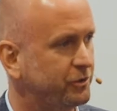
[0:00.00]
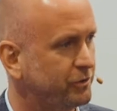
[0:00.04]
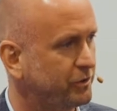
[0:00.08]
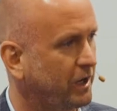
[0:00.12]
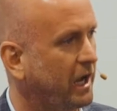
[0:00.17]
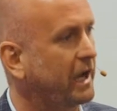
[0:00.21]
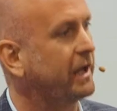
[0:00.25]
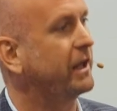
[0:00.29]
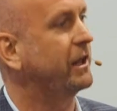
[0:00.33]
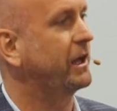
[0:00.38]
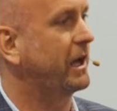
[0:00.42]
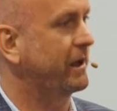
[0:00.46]

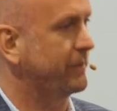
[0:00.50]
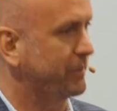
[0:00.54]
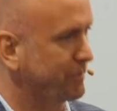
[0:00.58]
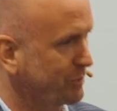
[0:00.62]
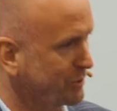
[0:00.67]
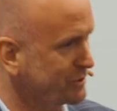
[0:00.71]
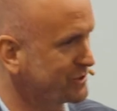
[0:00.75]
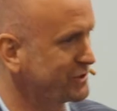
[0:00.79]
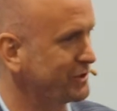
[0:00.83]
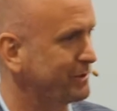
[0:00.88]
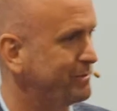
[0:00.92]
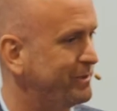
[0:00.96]
I have a
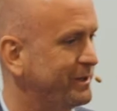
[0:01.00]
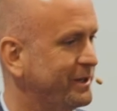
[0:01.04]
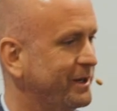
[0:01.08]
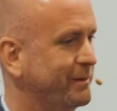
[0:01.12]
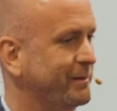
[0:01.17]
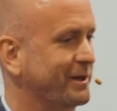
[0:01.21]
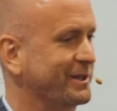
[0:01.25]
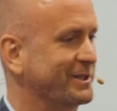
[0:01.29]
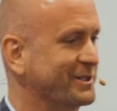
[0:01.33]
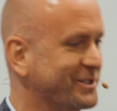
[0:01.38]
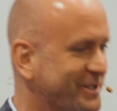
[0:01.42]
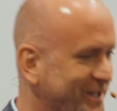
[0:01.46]
personal opinion I'm
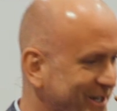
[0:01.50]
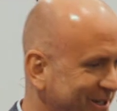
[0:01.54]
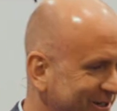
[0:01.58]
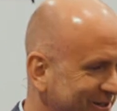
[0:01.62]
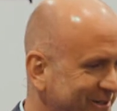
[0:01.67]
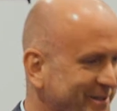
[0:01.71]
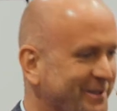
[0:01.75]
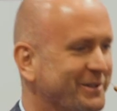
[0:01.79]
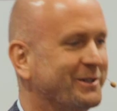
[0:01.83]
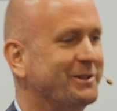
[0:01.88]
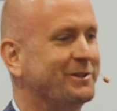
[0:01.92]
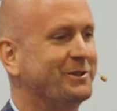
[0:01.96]
not going to share.
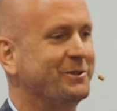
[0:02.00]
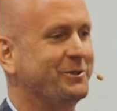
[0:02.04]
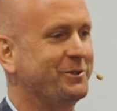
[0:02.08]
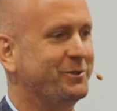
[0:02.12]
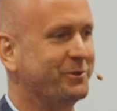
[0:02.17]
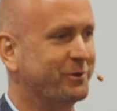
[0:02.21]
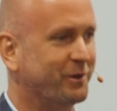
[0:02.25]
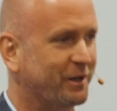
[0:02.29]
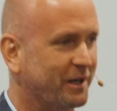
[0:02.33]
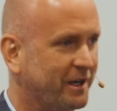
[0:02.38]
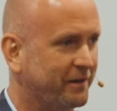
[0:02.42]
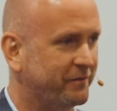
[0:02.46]

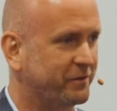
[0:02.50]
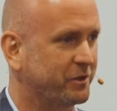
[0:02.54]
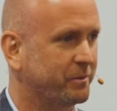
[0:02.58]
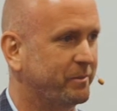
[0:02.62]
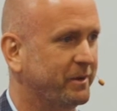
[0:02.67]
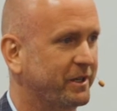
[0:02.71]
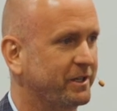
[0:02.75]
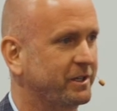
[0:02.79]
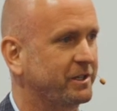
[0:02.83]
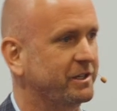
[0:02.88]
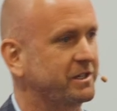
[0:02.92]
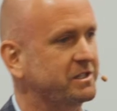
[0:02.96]
You all have your
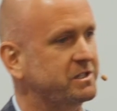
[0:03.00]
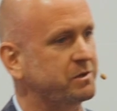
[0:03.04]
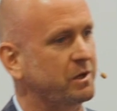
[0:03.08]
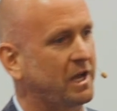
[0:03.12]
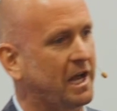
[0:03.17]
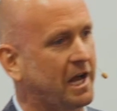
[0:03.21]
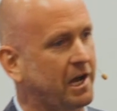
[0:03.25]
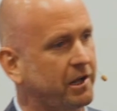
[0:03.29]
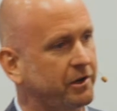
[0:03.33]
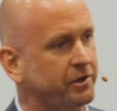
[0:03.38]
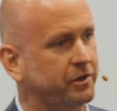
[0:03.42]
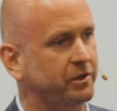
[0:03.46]
opinion. It's
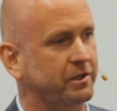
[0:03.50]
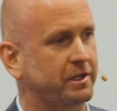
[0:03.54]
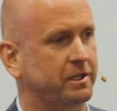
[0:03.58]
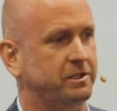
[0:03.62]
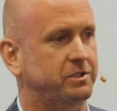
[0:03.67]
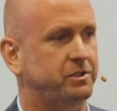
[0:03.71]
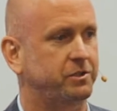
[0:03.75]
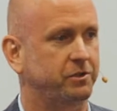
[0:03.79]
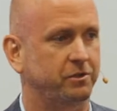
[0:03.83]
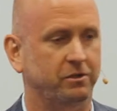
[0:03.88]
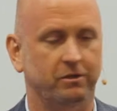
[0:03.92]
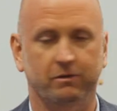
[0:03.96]
how do you get
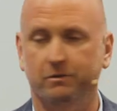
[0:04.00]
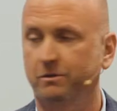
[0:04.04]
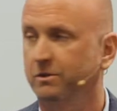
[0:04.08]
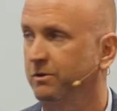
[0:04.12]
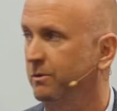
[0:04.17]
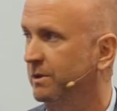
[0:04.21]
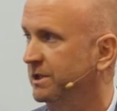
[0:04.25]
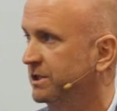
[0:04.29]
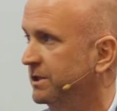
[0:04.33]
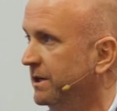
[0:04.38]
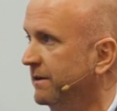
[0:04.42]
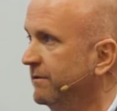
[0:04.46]
to
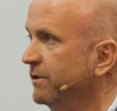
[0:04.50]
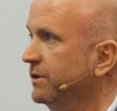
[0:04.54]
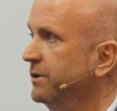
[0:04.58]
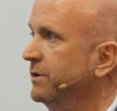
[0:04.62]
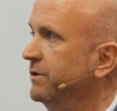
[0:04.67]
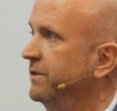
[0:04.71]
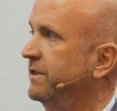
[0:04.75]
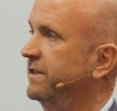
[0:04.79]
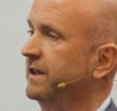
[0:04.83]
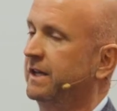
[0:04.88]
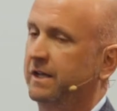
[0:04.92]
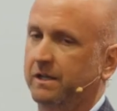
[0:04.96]
whatever you
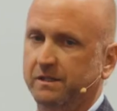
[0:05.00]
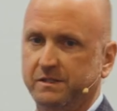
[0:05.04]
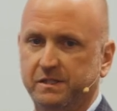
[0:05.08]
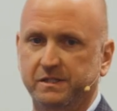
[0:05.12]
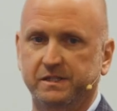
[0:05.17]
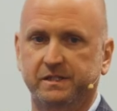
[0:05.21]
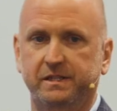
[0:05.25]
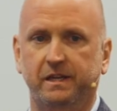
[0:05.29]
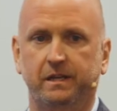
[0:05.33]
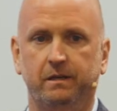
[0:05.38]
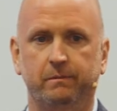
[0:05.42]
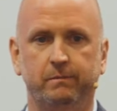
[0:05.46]
think
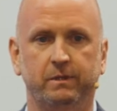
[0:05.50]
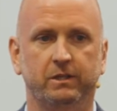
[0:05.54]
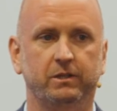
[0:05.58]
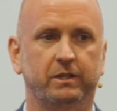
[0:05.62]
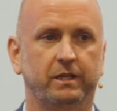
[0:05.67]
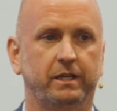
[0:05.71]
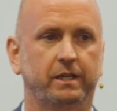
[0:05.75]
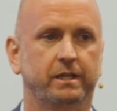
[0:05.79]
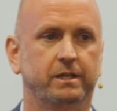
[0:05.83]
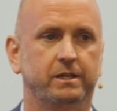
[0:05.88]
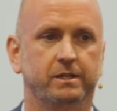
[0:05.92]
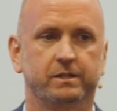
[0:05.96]

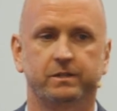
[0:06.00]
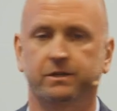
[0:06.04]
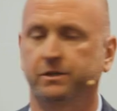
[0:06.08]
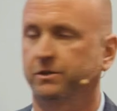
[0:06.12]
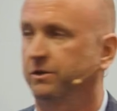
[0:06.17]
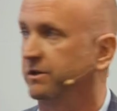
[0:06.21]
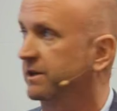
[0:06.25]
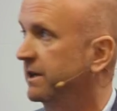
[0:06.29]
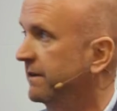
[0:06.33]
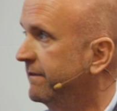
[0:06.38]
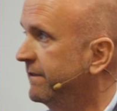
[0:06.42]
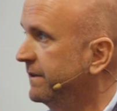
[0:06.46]
sustainability is in
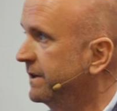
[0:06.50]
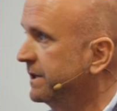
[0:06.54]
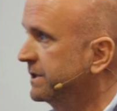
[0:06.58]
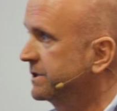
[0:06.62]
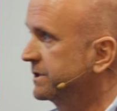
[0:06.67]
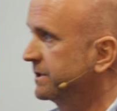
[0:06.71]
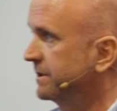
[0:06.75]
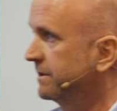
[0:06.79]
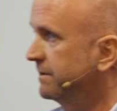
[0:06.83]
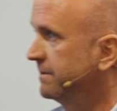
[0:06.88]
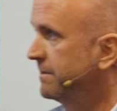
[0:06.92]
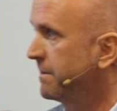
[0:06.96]
your
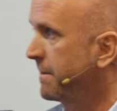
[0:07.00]
definition.